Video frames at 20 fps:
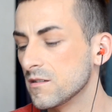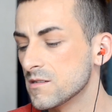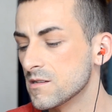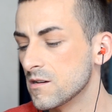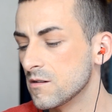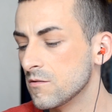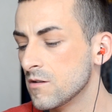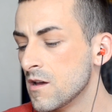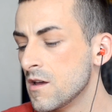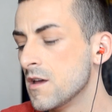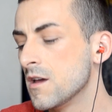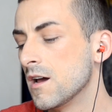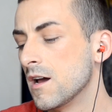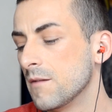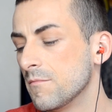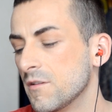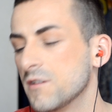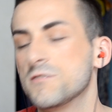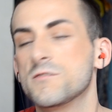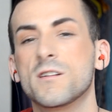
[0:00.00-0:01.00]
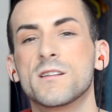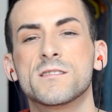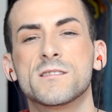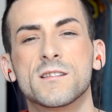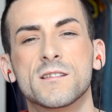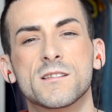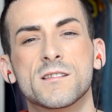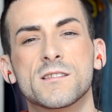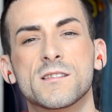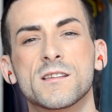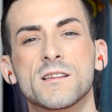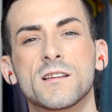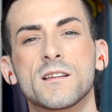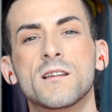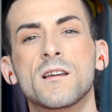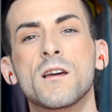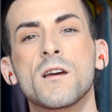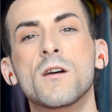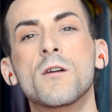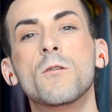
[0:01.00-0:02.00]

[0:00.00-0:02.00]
So I'm interested to see